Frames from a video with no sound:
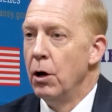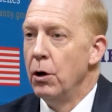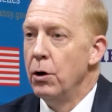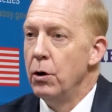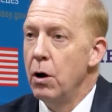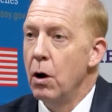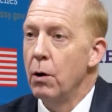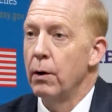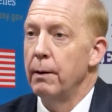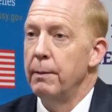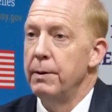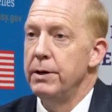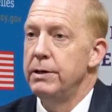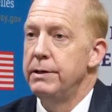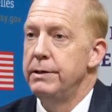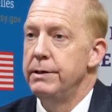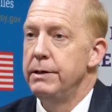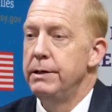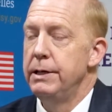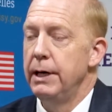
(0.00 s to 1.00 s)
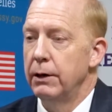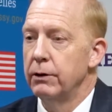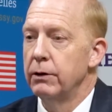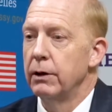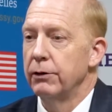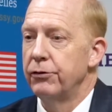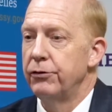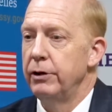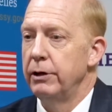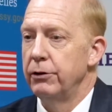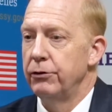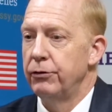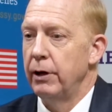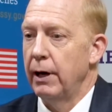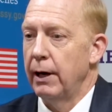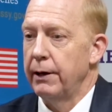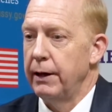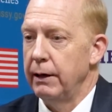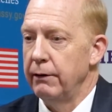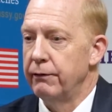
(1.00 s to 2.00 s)
No, I mean, Diego Garcia is,
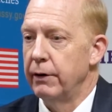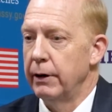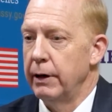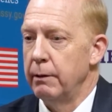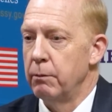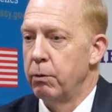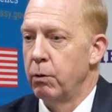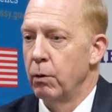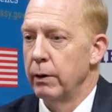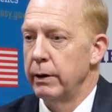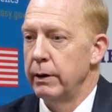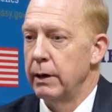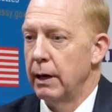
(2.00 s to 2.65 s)
I think, very important,